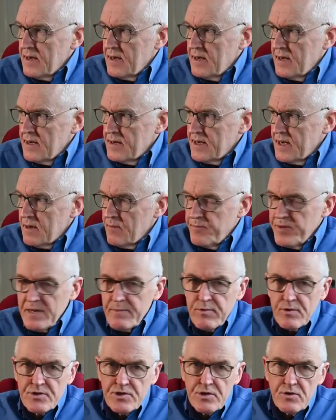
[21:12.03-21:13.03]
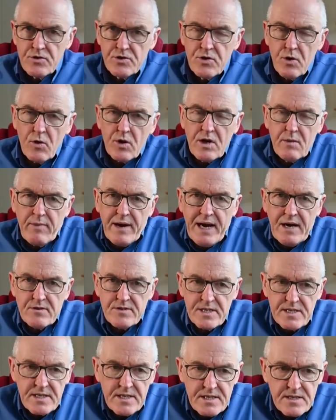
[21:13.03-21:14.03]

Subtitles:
Now, people do talk about it.